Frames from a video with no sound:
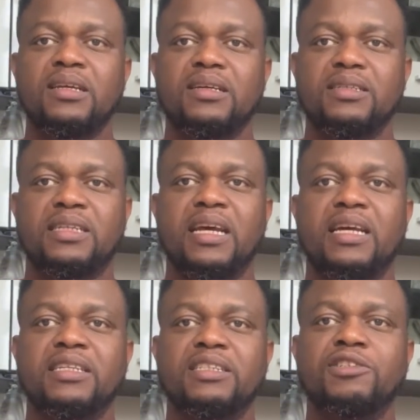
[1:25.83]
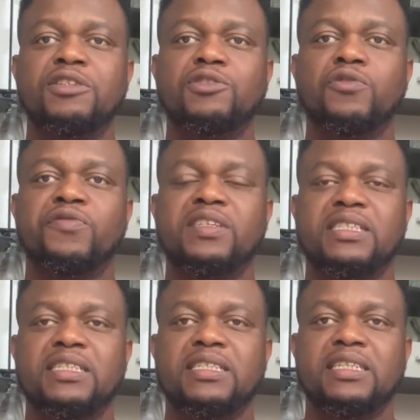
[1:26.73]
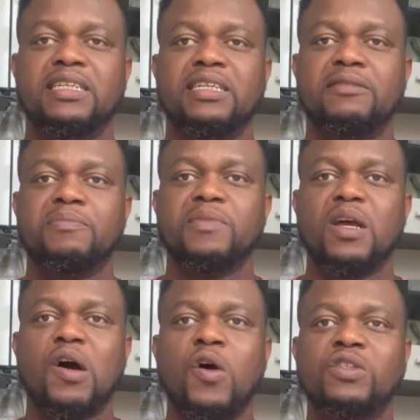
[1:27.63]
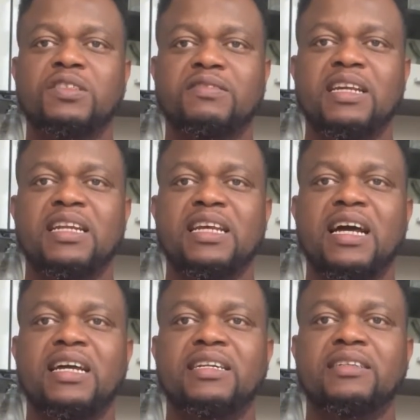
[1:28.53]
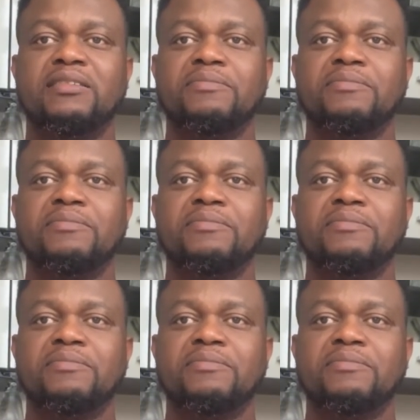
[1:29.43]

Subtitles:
then you need to visit the Australian